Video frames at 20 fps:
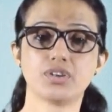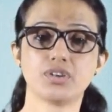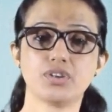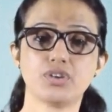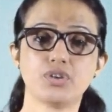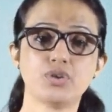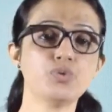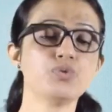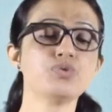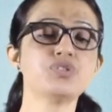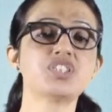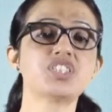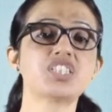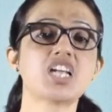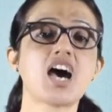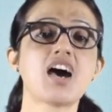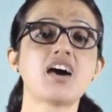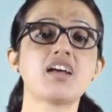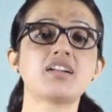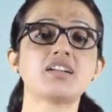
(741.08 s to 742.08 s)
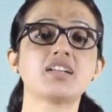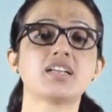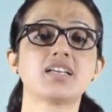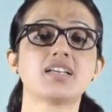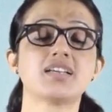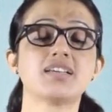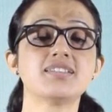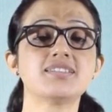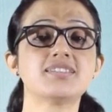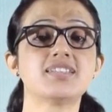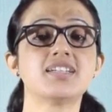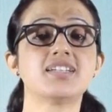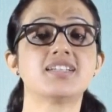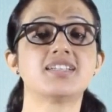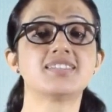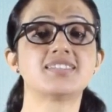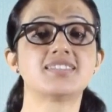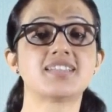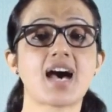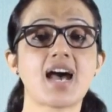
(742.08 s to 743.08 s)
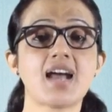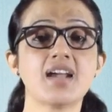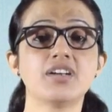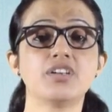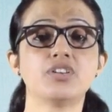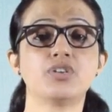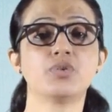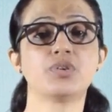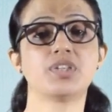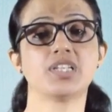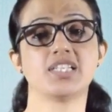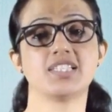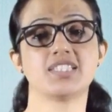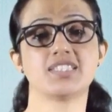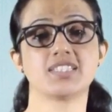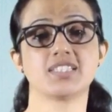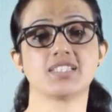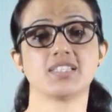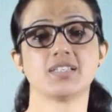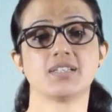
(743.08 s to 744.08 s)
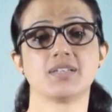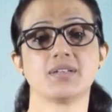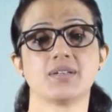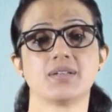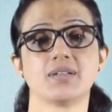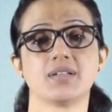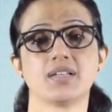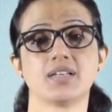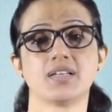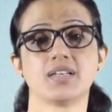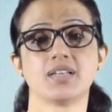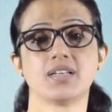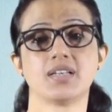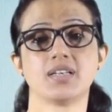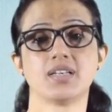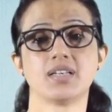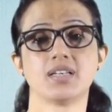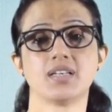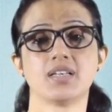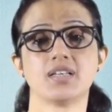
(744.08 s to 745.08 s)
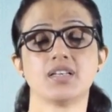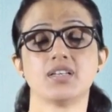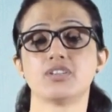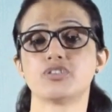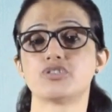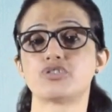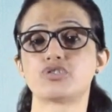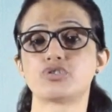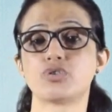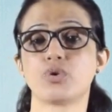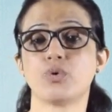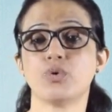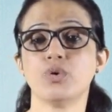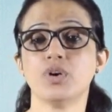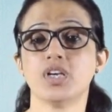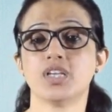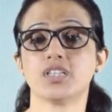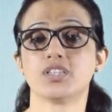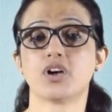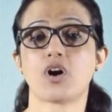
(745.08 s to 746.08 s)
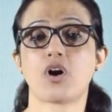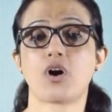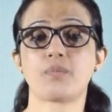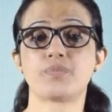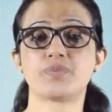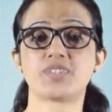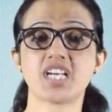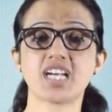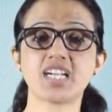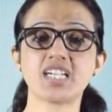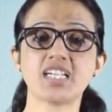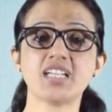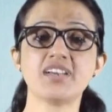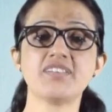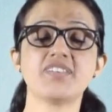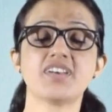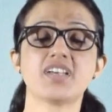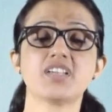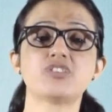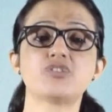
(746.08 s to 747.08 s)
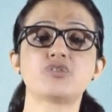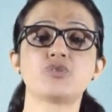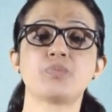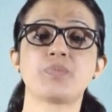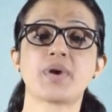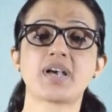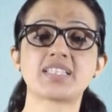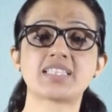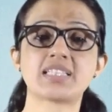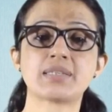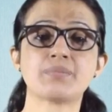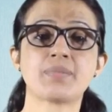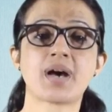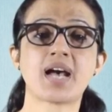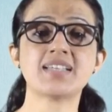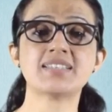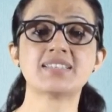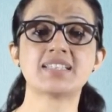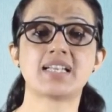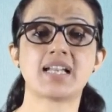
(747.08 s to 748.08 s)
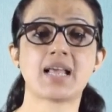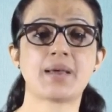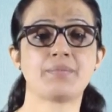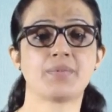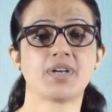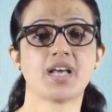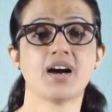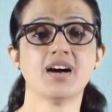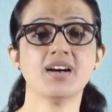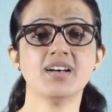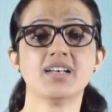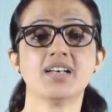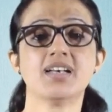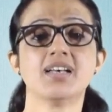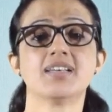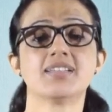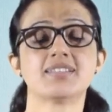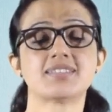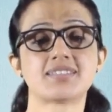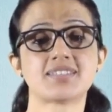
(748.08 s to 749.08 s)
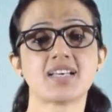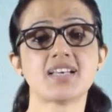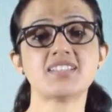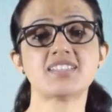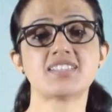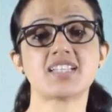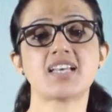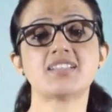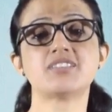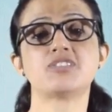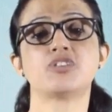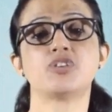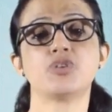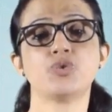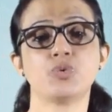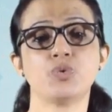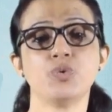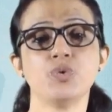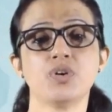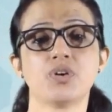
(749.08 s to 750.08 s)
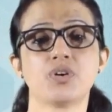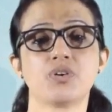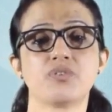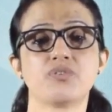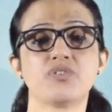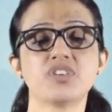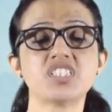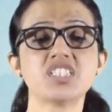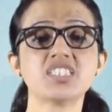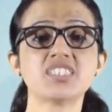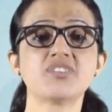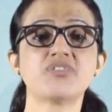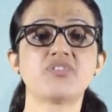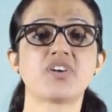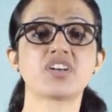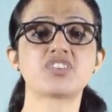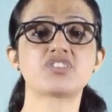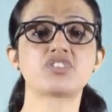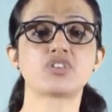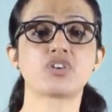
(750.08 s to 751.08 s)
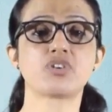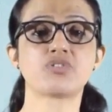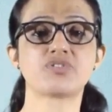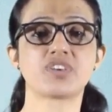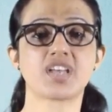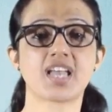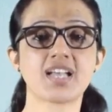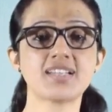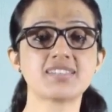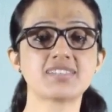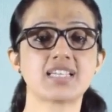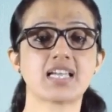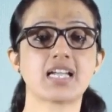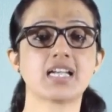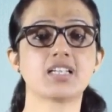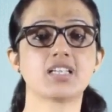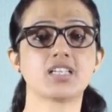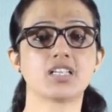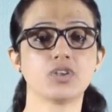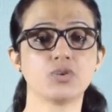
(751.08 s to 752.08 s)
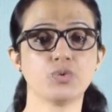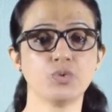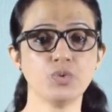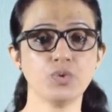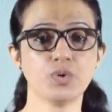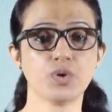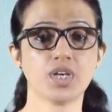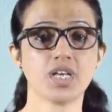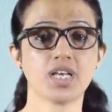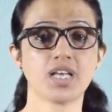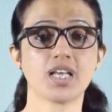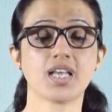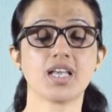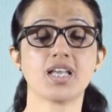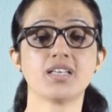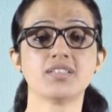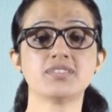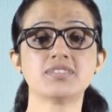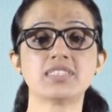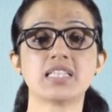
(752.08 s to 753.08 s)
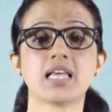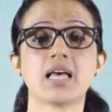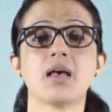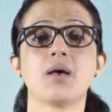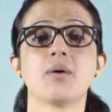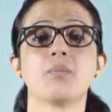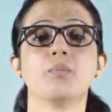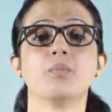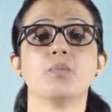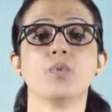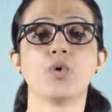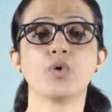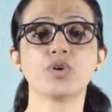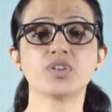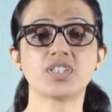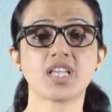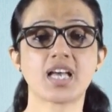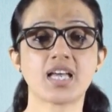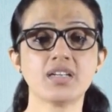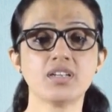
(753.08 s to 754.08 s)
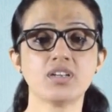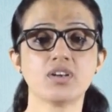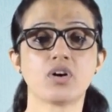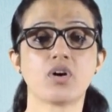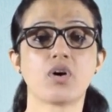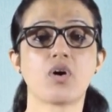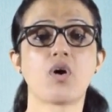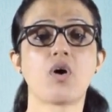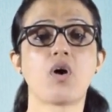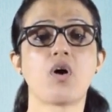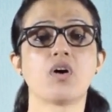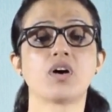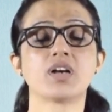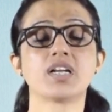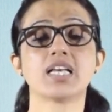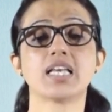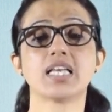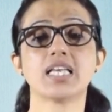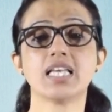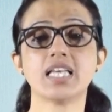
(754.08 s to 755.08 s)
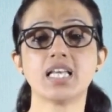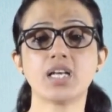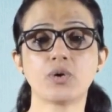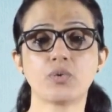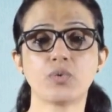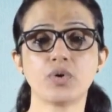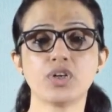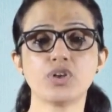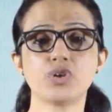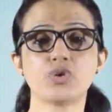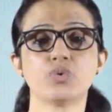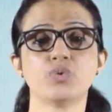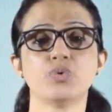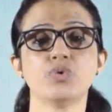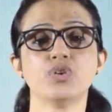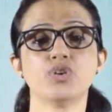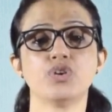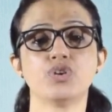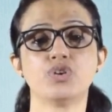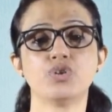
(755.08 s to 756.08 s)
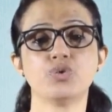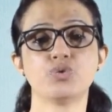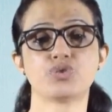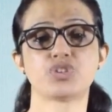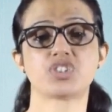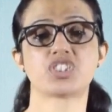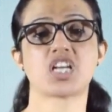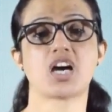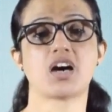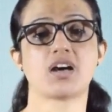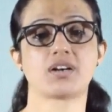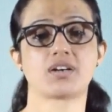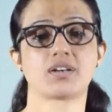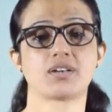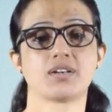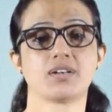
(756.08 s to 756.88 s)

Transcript: U star is the desired utility. So, the objective is to maximize lambda such as U, which is a function of X and Q, is more than or equal to U star.